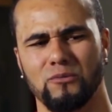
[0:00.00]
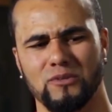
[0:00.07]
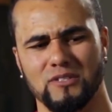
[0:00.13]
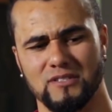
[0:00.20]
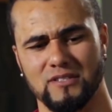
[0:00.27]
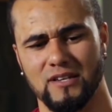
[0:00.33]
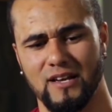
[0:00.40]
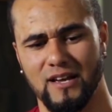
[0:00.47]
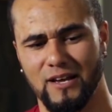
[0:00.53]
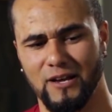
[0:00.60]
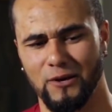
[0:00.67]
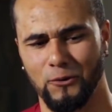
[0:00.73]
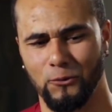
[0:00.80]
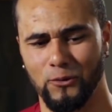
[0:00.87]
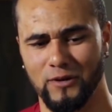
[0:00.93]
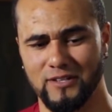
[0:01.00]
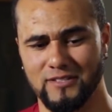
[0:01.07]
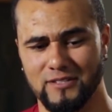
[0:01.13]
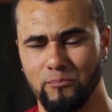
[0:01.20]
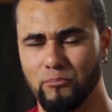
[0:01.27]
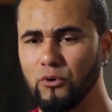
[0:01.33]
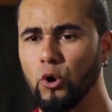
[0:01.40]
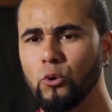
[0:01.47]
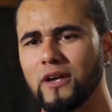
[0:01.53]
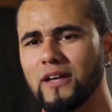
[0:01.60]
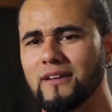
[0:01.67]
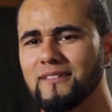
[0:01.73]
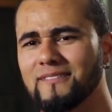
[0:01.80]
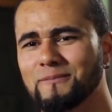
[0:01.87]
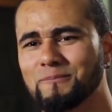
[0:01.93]
was was
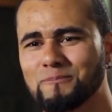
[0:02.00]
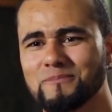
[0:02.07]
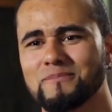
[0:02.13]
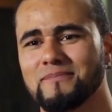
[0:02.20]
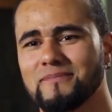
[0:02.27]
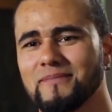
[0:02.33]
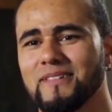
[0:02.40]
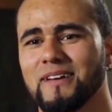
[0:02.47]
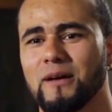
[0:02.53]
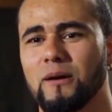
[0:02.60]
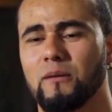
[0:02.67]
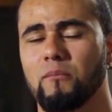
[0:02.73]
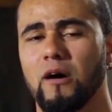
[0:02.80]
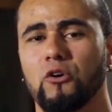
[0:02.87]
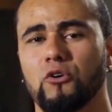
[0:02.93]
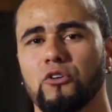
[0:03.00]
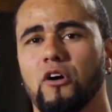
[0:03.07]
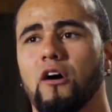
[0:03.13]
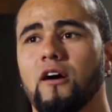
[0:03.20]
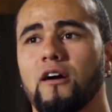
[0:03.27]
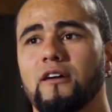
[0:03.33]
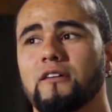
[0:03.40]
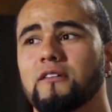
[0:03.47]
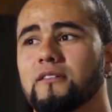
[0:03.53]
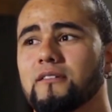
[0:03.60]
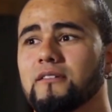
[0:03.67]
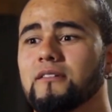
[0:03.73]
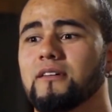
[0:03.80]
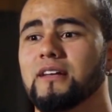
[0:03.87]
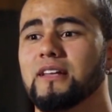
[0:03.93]
broken. My old heart
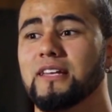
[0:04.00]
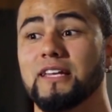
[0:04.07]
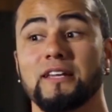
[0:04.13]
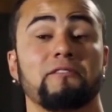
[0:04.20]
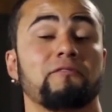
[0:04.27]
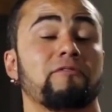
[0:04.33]
needed